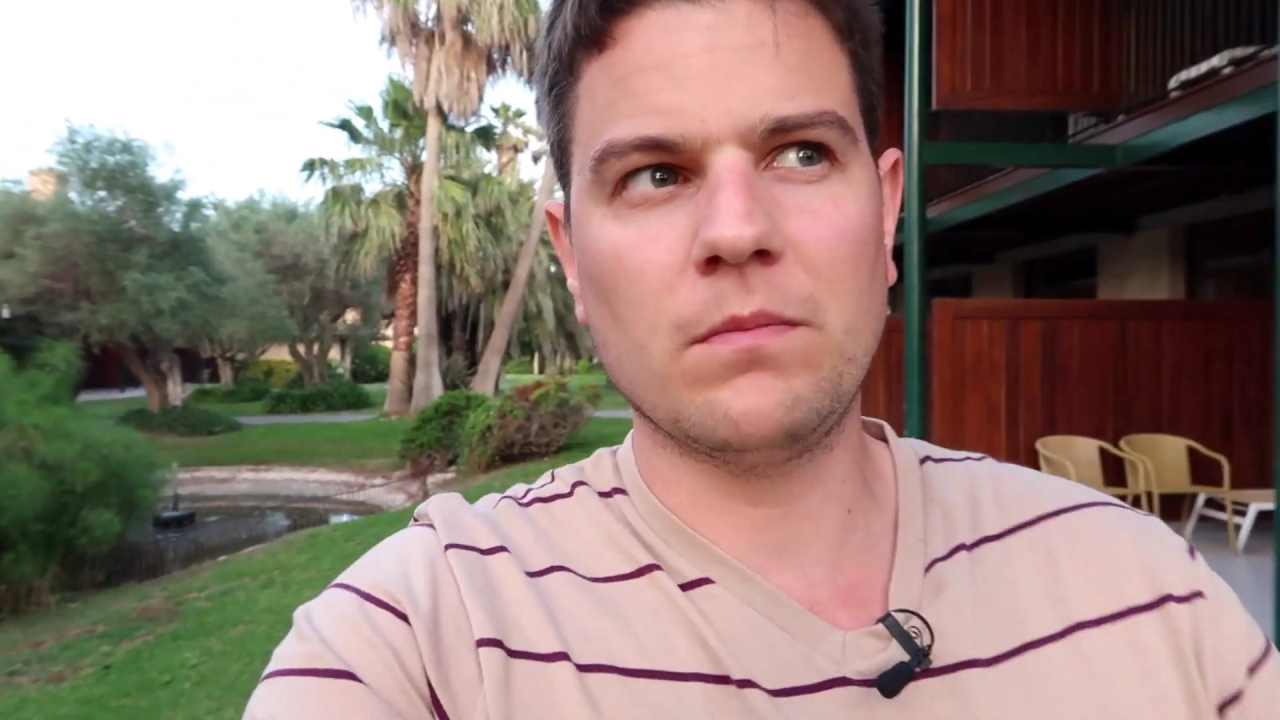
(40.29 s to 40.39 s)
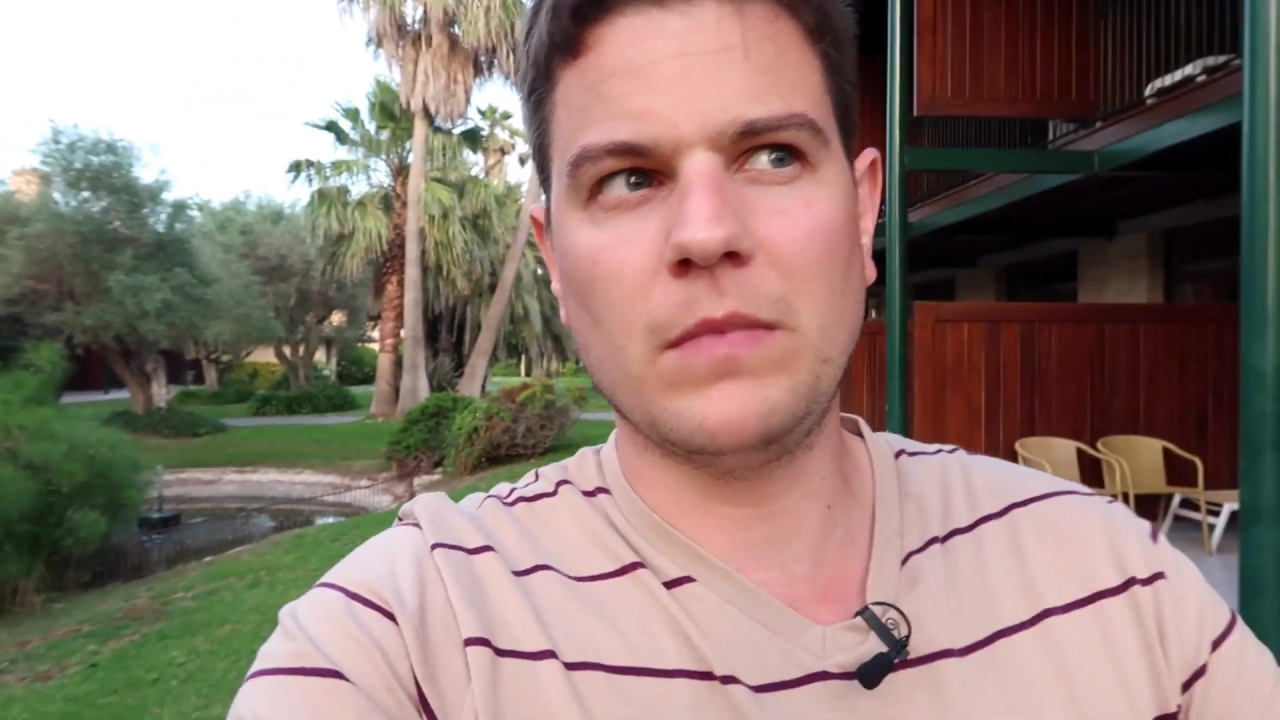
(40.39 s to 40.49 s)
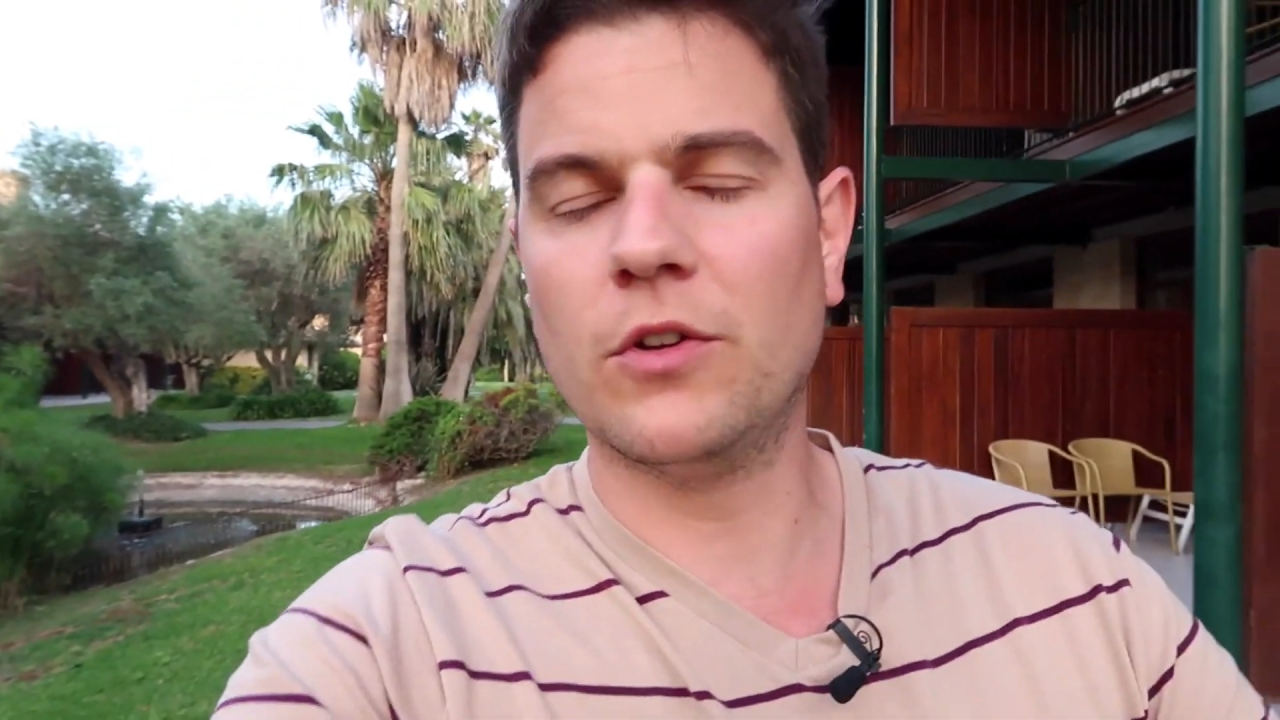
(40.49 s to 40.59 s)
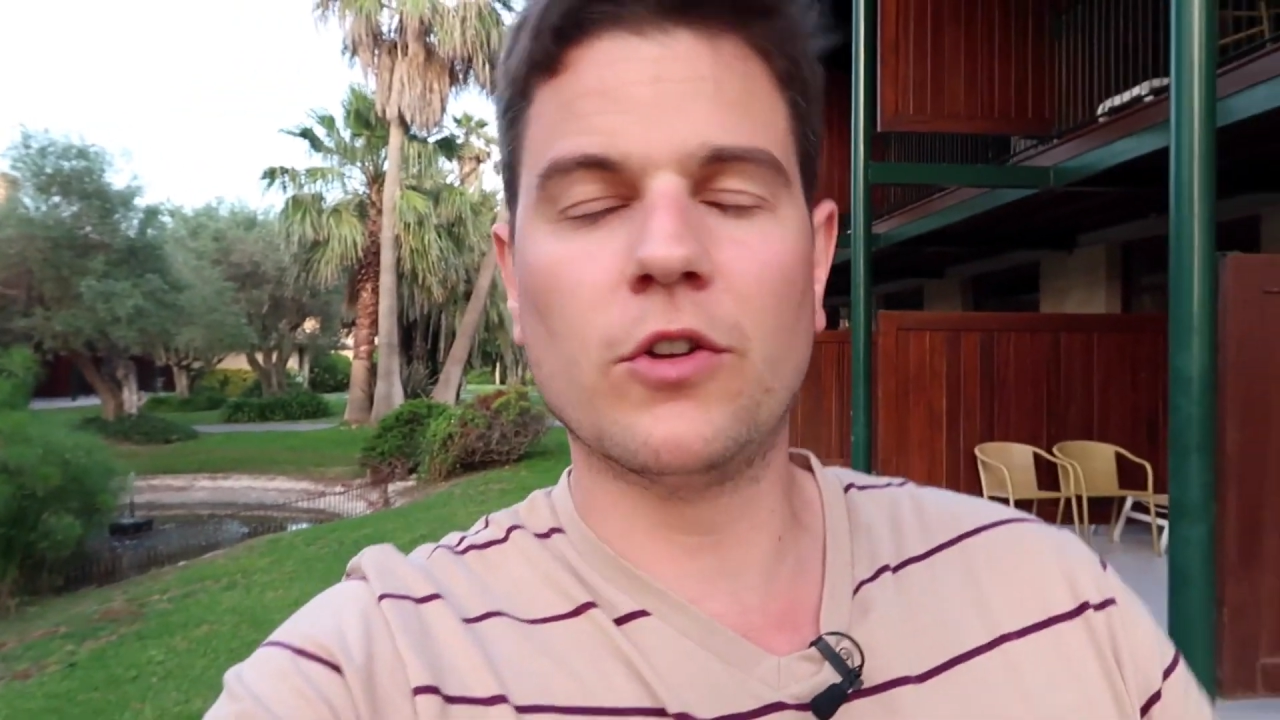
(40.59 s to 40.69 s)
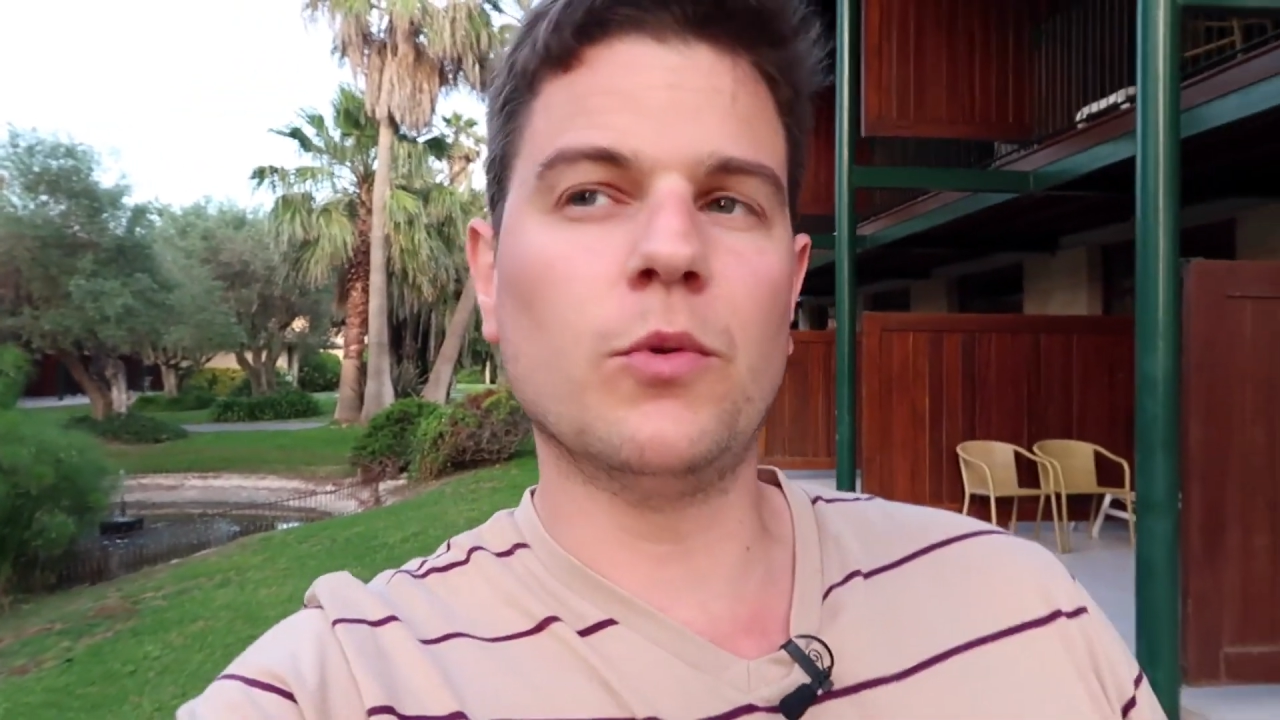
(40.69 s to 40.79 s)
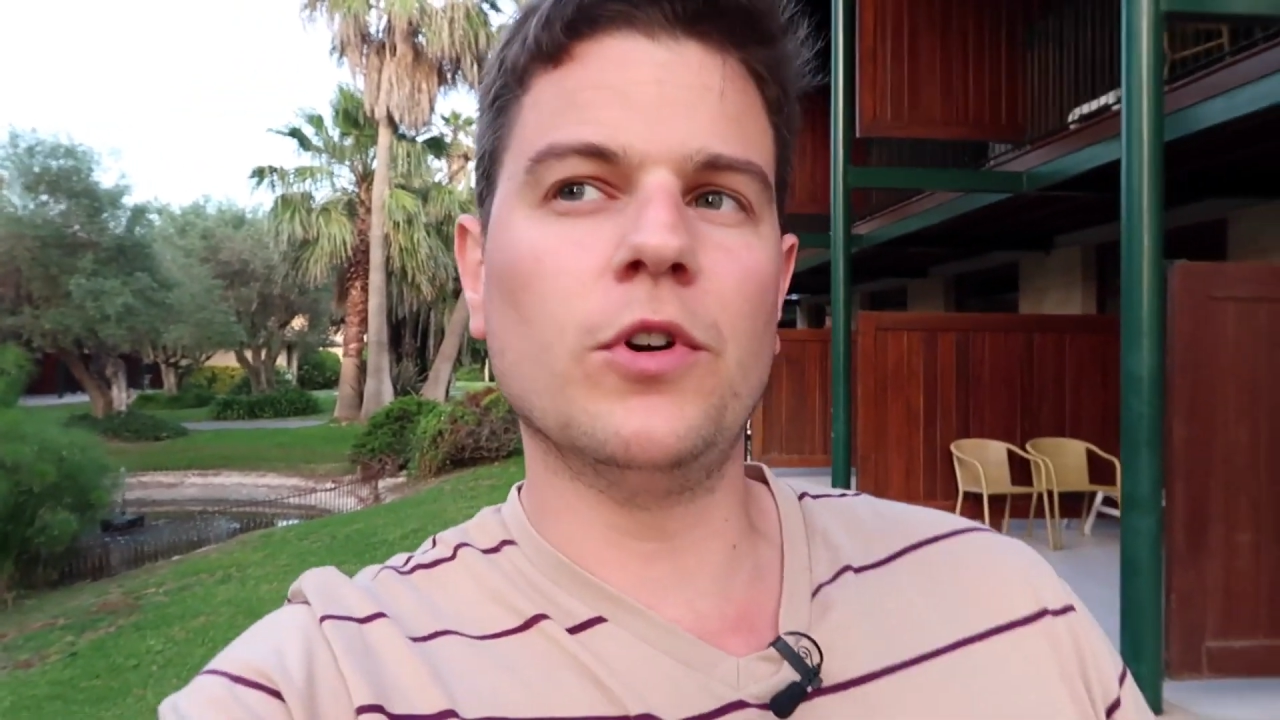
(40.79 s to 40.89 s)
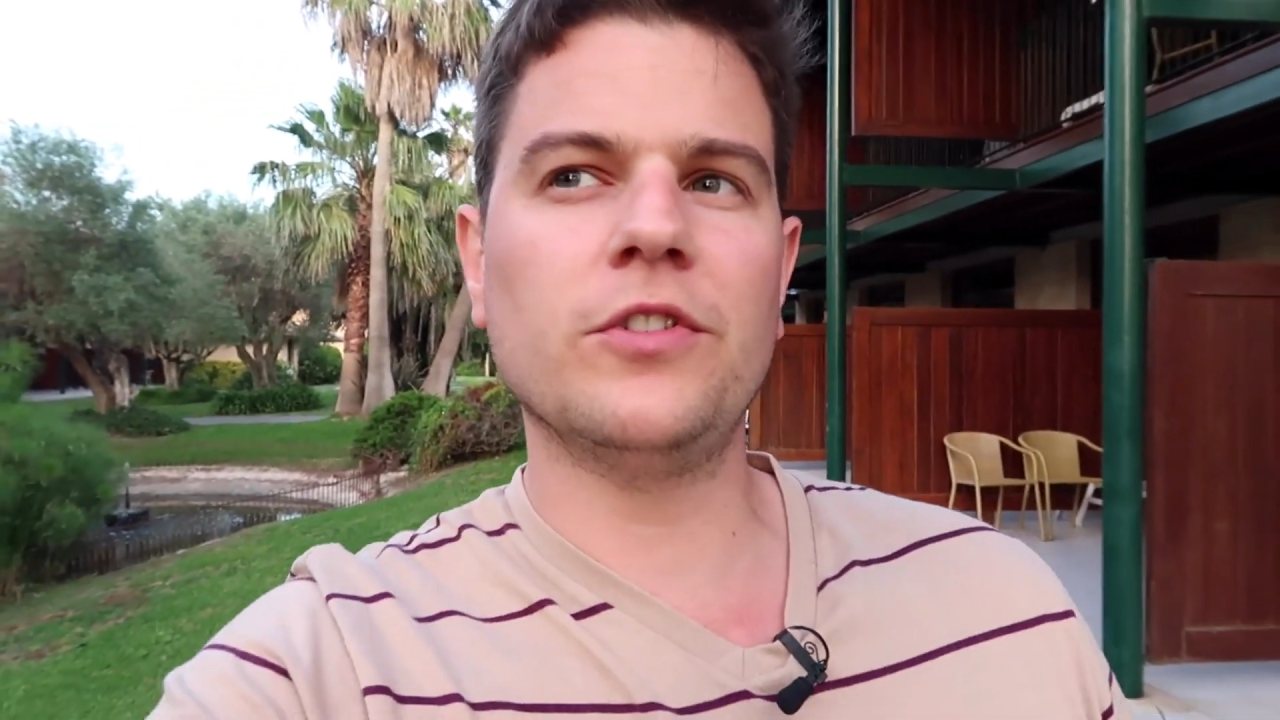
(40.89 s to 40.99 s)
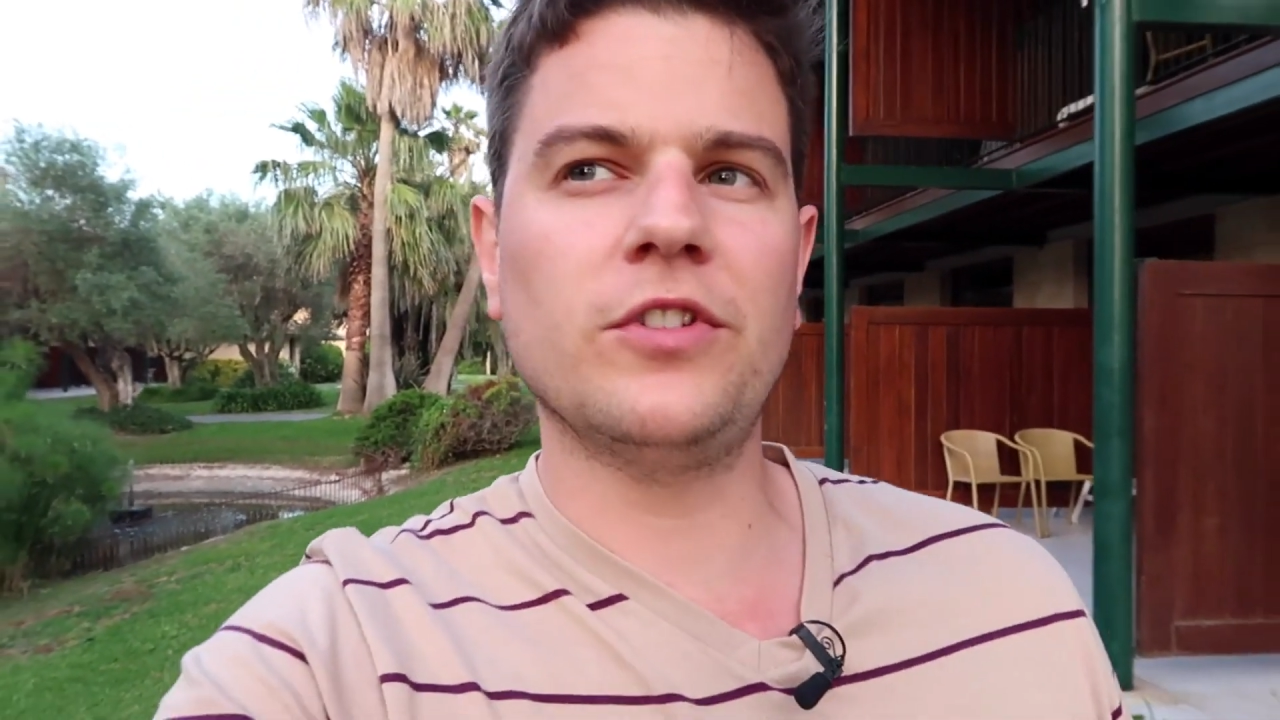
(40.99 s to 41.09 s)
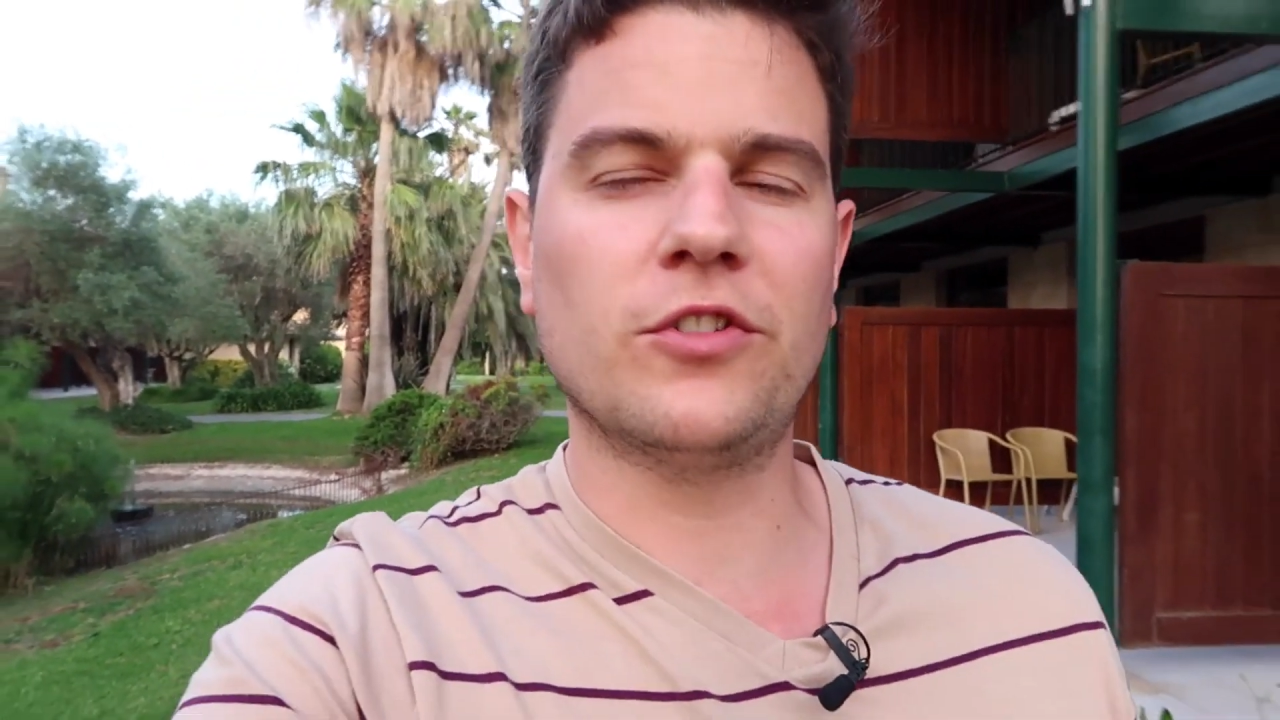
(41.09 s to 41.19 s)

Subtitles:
In other words,